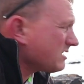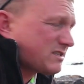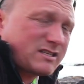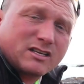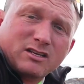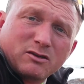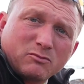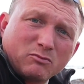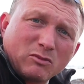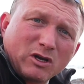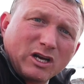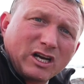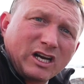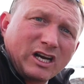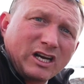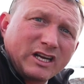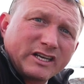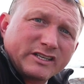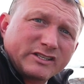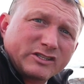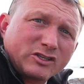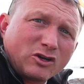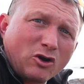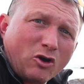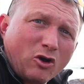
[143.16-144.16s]
some
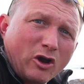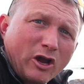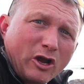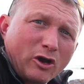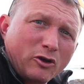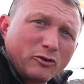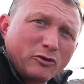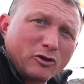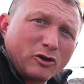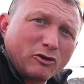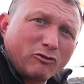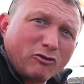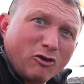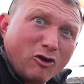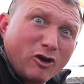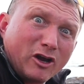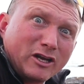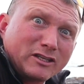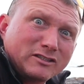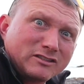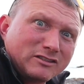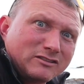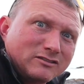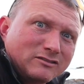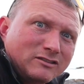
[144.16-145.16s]
clear sky on the
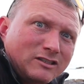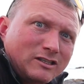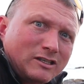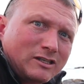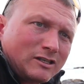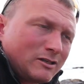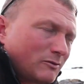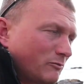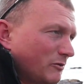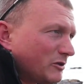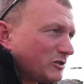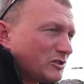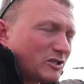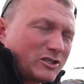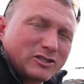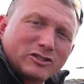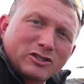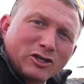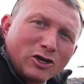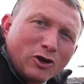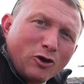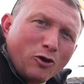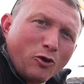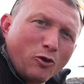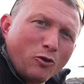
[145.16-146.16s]
horizon, which
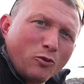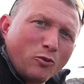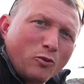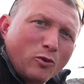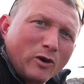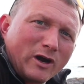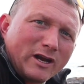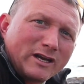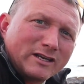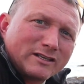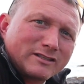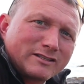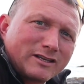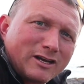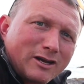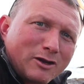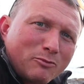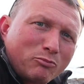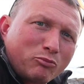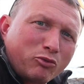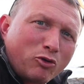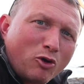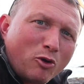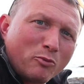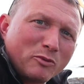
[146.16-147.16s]
is always
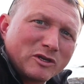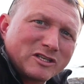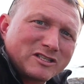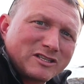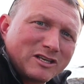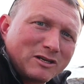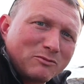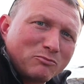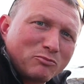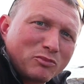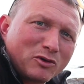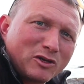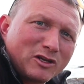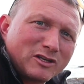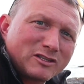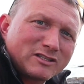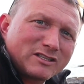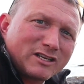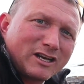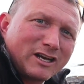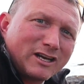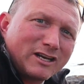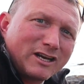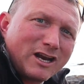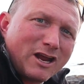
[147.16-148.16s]
promising,
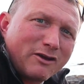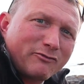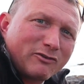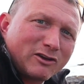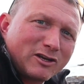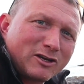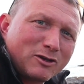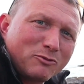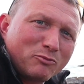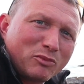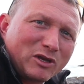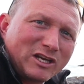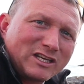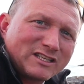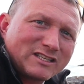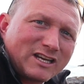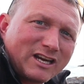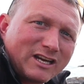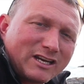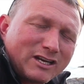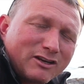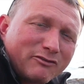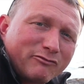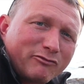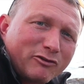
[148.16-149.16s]
but never can be
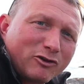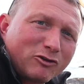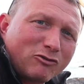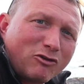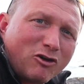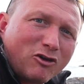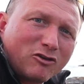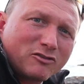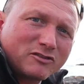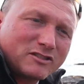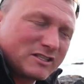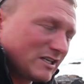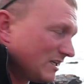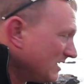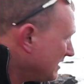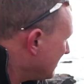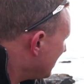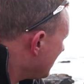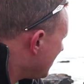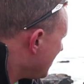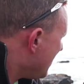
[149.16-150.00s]
taken for granted.